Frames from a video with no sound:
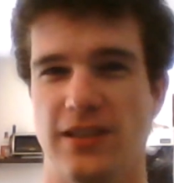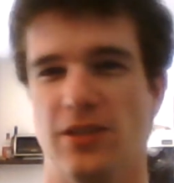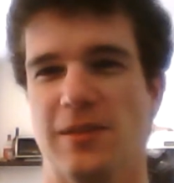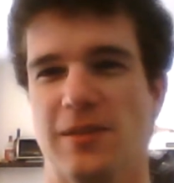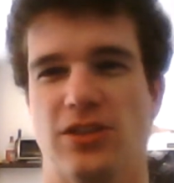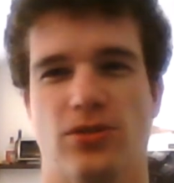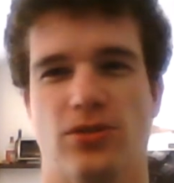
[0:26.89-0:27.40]
a
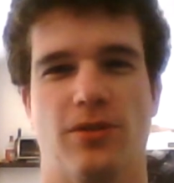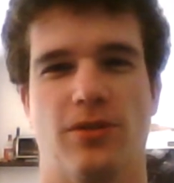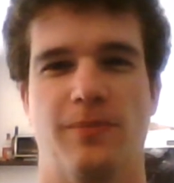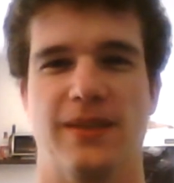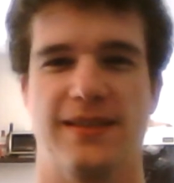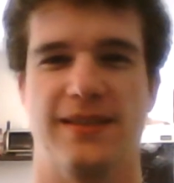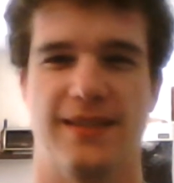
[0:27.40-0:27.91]
little bit
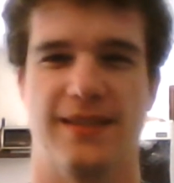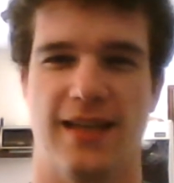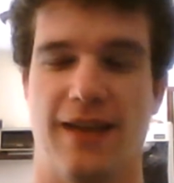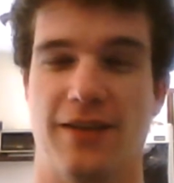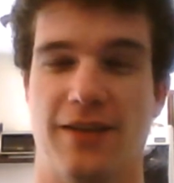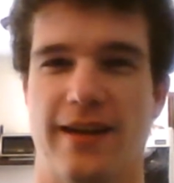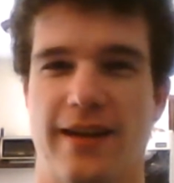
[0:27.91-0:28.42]
short, but
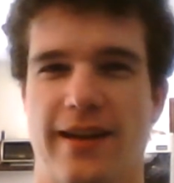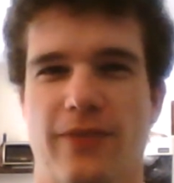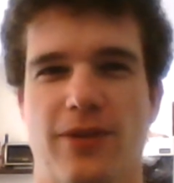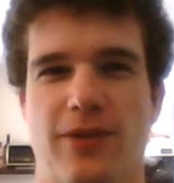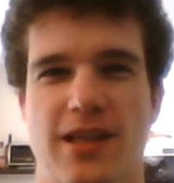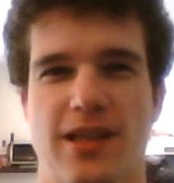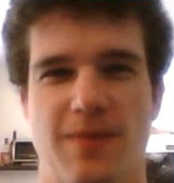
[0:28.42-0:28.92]
I've got another
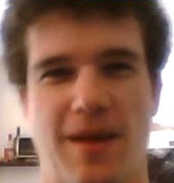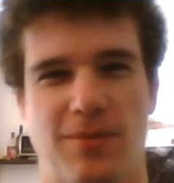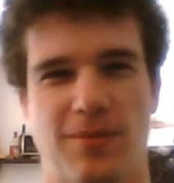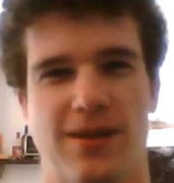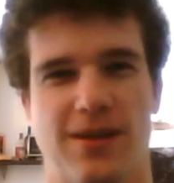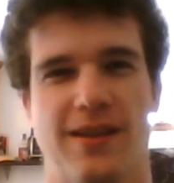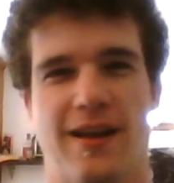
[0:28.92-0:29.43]
one in the
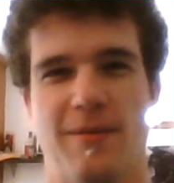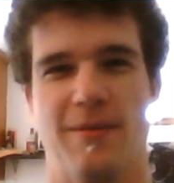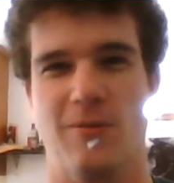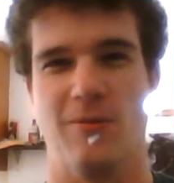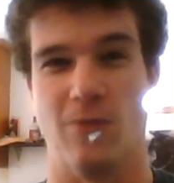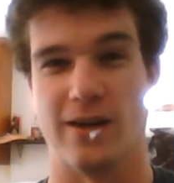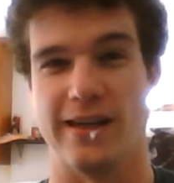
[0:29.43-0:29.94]
pipeline that I've
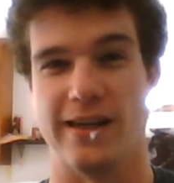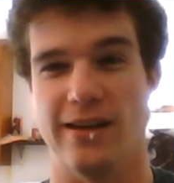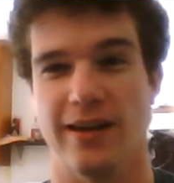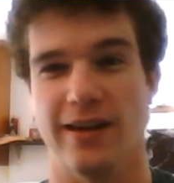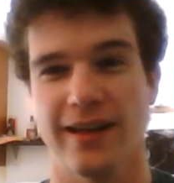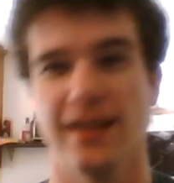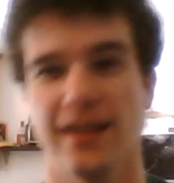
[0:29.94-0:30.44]
been working
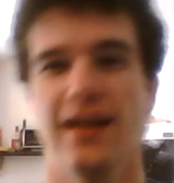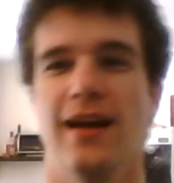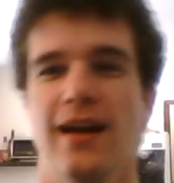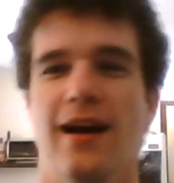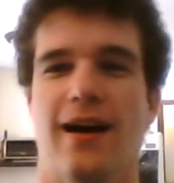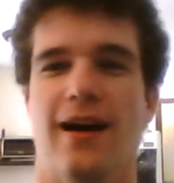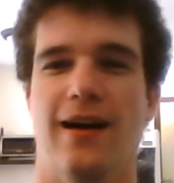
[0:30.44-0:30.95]
on.
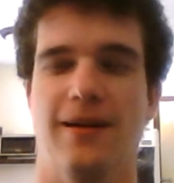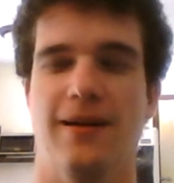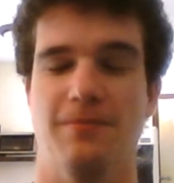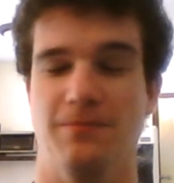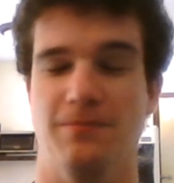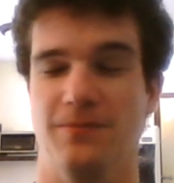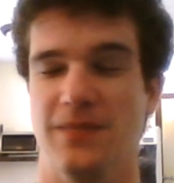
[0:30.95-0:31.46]

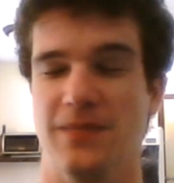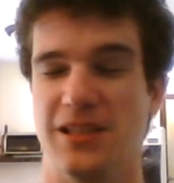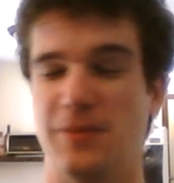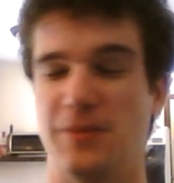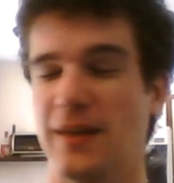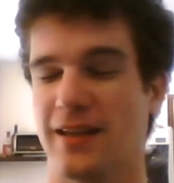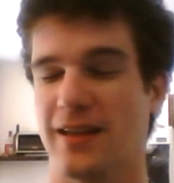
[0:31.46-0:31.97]

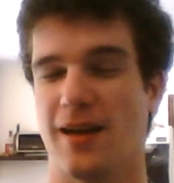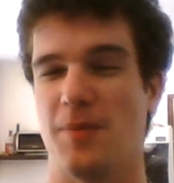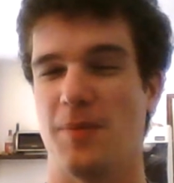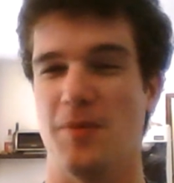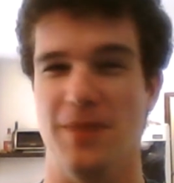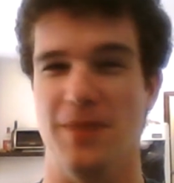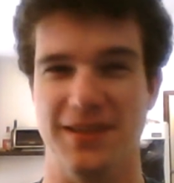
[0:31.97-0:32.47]
It's been a
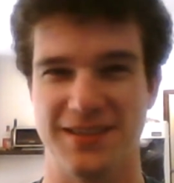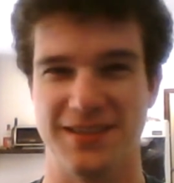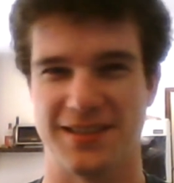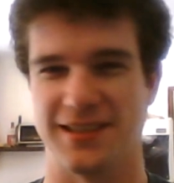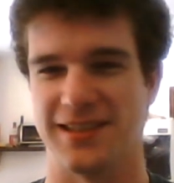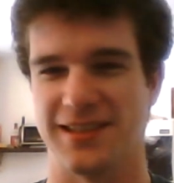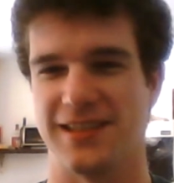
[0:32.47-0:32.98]
couple
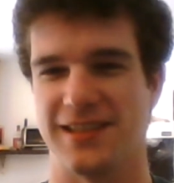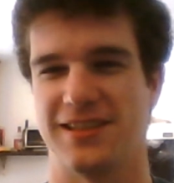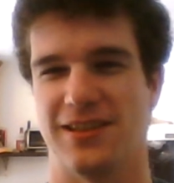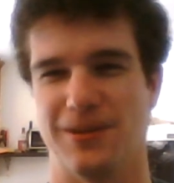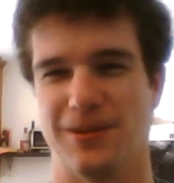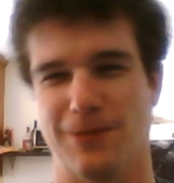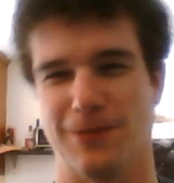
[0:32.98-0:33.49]
months since I
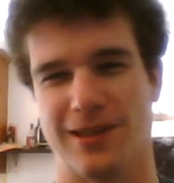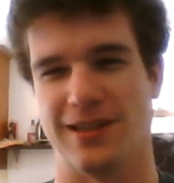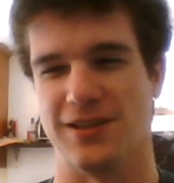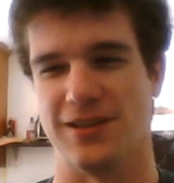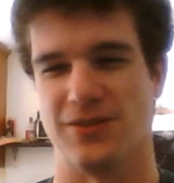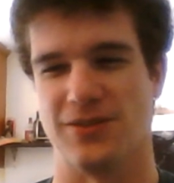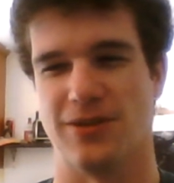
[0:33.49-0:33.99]
started working
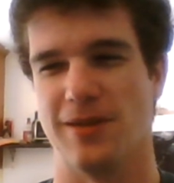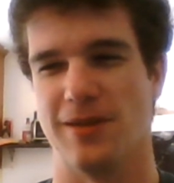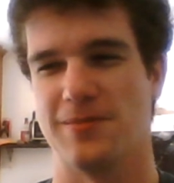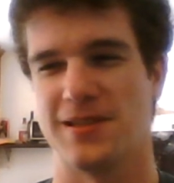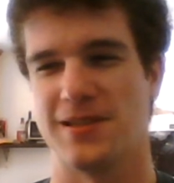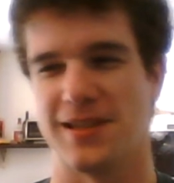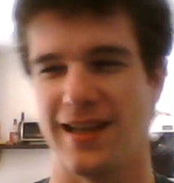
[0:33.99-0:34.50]
on the
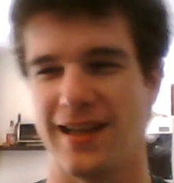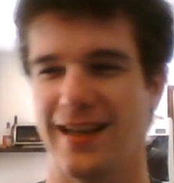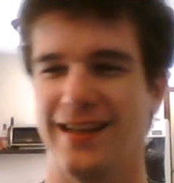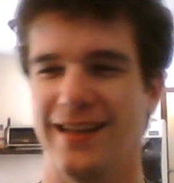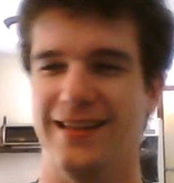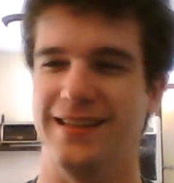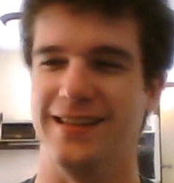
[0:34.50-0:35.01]
script,
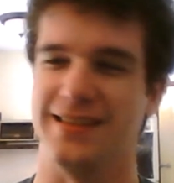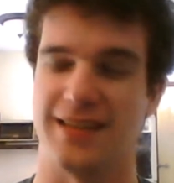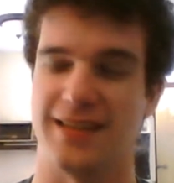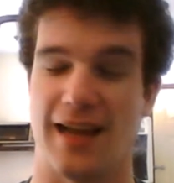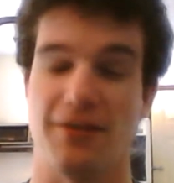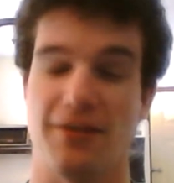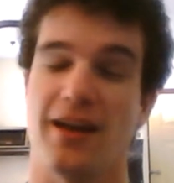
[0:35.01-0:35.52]
and
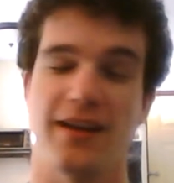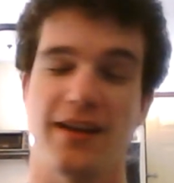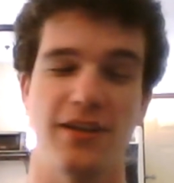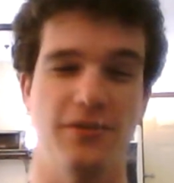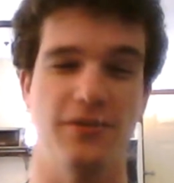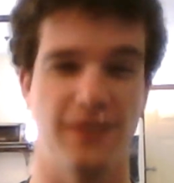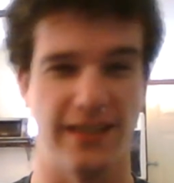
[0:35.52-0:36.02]
I've got a
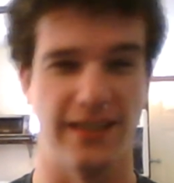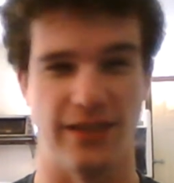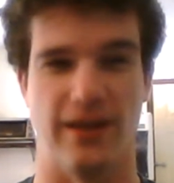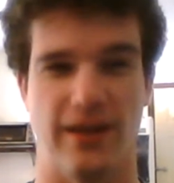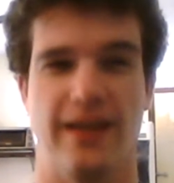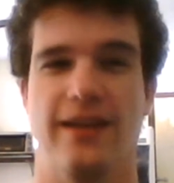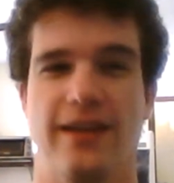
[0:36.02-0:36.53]
new
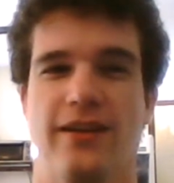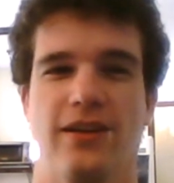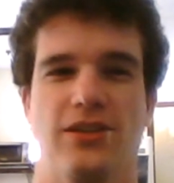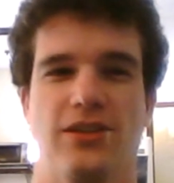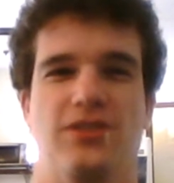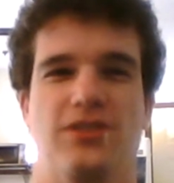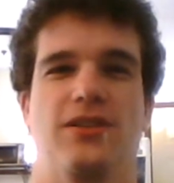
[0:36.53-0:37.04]
video
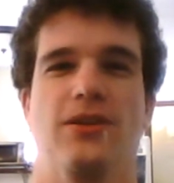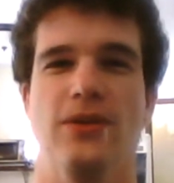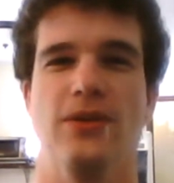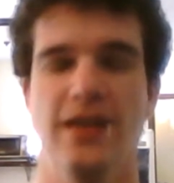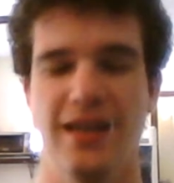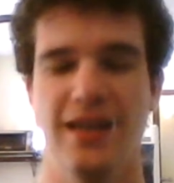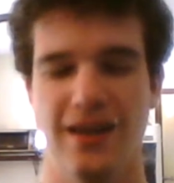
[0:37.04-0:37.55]
editor,
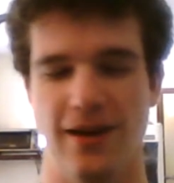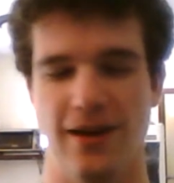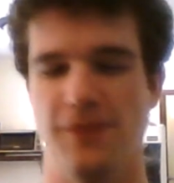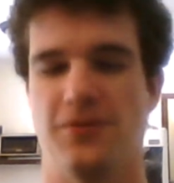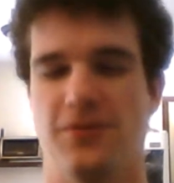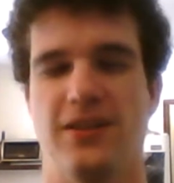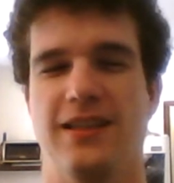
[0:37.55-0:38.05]
so
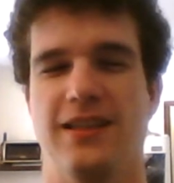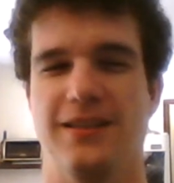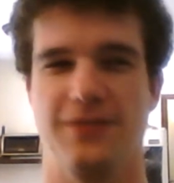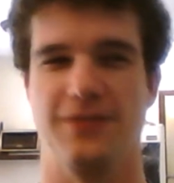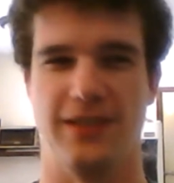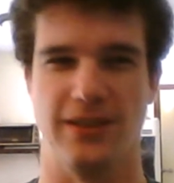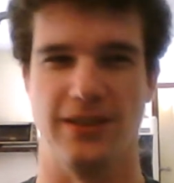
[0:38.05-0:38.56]
hopefully
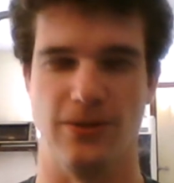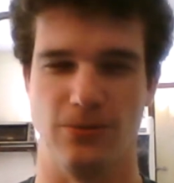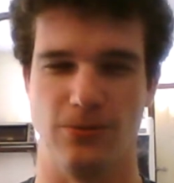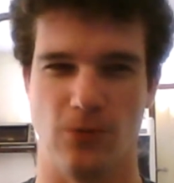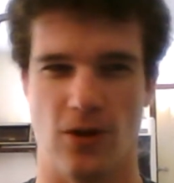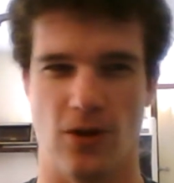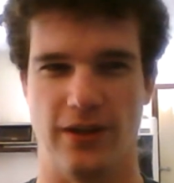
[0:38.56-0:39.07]
the
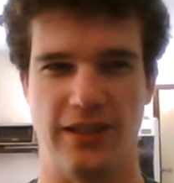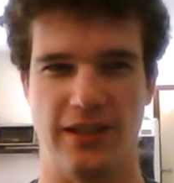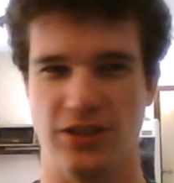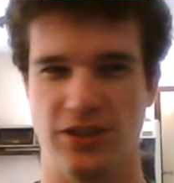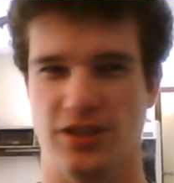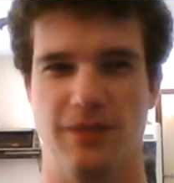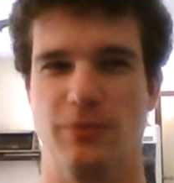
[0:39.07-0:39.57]
video quality
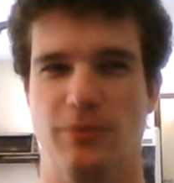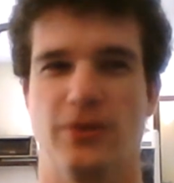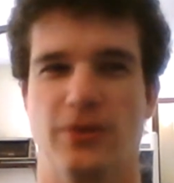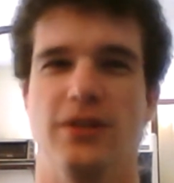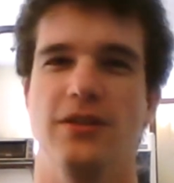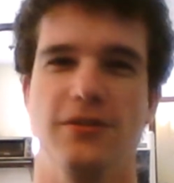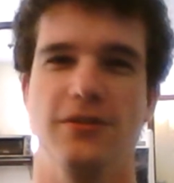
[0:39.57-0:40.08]
should
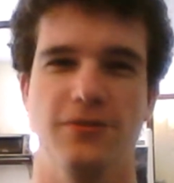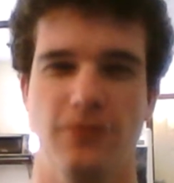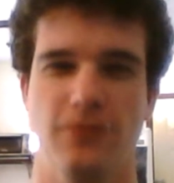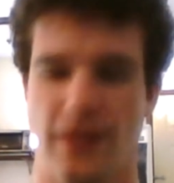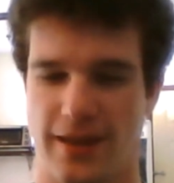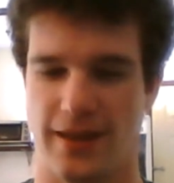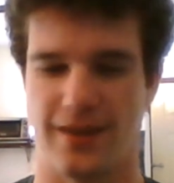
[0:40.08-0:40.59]
improve
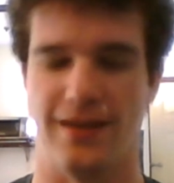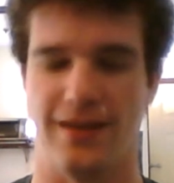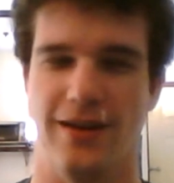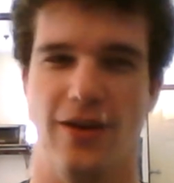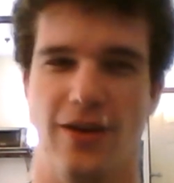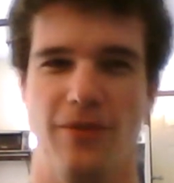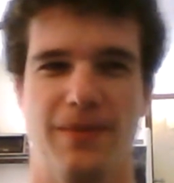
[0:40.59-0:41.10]
with,
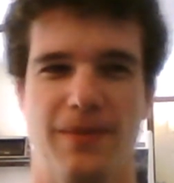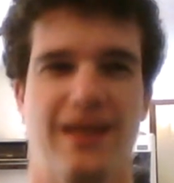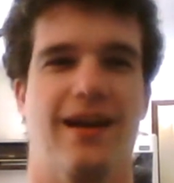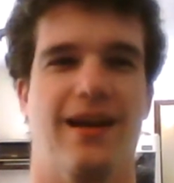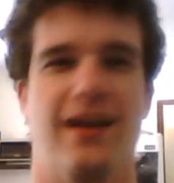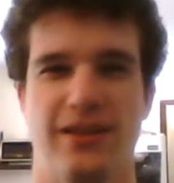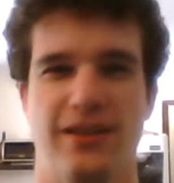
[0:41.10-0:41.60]
me
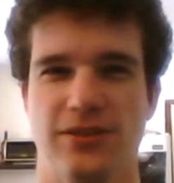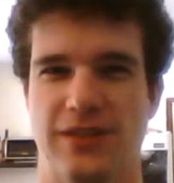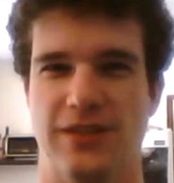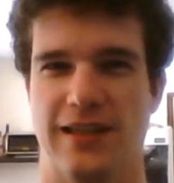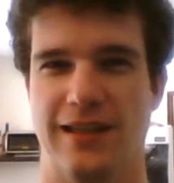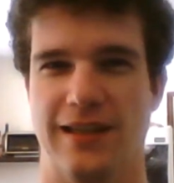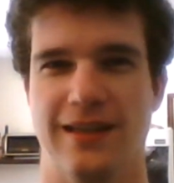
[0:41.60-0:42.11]
not
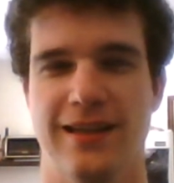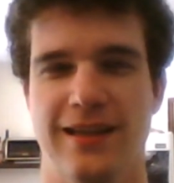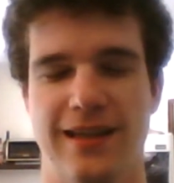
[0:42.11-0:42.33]
using